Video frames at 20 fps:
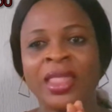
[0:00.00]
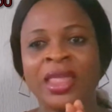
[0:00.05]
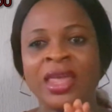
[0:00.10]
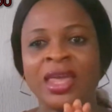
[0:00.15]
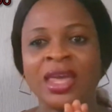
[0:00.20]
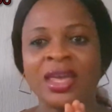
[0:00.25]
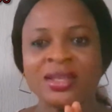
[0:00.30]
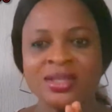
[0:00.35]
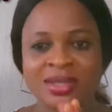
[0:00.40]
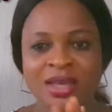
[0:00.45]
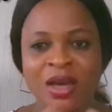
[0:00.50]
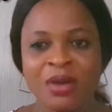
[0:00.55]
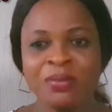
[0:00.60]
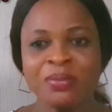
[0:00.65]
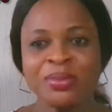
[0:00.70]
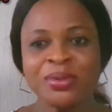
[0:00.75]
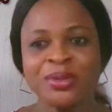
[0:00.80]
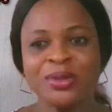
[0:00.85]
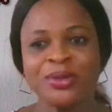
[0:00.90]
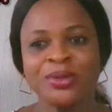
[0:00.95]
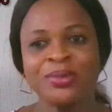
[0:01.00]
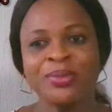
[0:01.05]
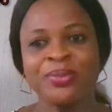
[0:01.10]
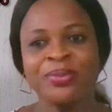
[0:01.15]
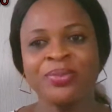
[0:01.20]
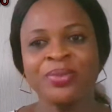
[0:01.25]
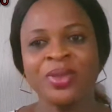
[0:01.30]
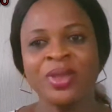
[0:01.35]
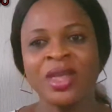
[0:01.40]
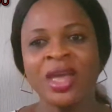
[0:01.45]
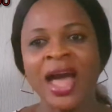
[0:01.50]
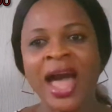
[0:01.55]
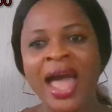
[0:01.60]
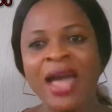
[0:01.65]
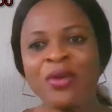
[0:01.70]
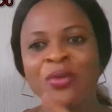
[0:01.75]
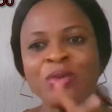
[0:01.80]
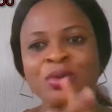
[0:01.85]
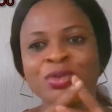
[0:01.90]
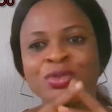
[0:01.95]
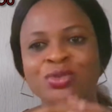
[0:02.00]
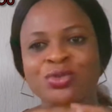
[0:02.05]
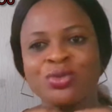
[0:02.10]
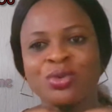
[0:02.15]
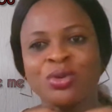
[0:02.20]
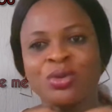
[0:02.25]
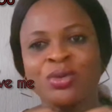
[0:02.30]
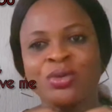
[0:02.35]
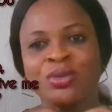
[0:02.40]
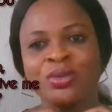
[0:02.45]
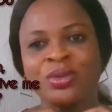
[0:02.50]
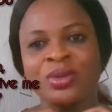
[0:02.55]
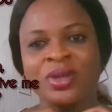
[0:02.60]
Example, I was wrong.